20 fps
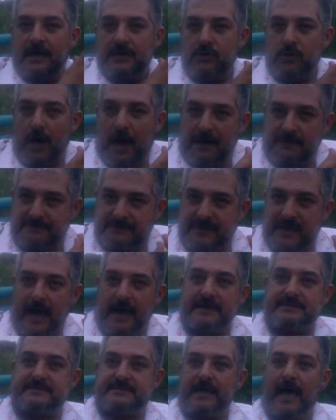you have
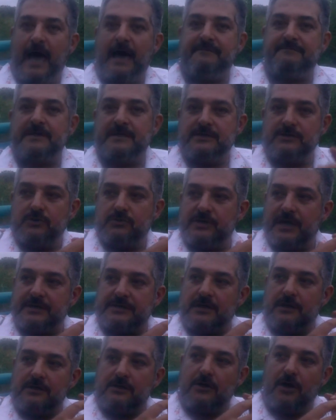that avenue
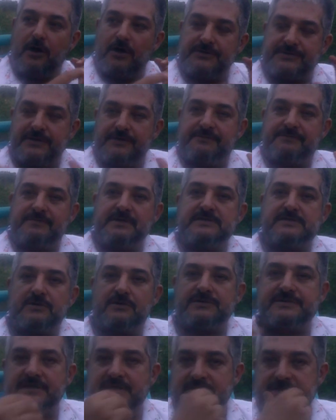that a lot of
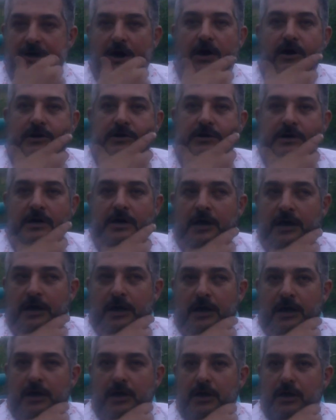resources are
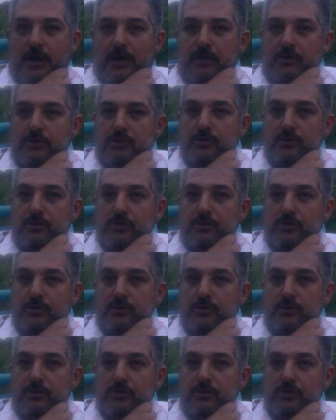uh,